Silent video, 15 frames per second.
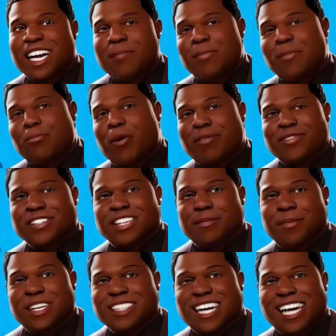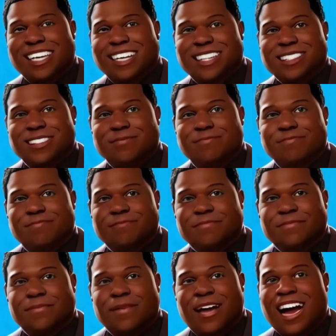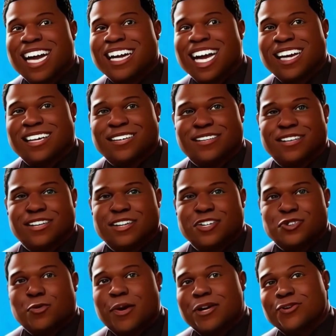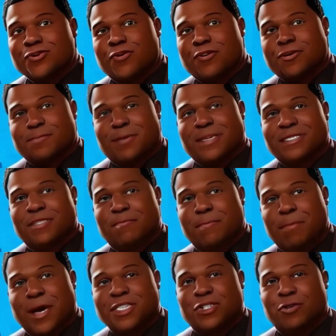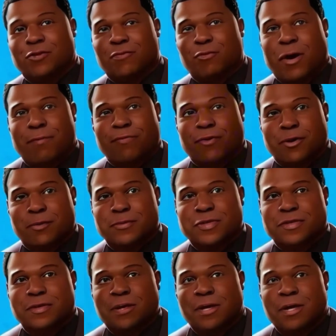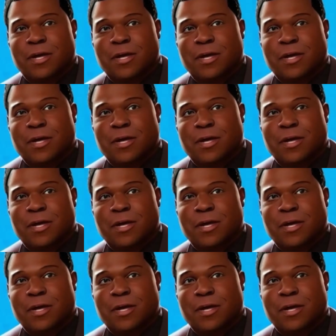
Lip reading: Let me preface it by saying this. I get it. Traders are expected to be patient with prop firms.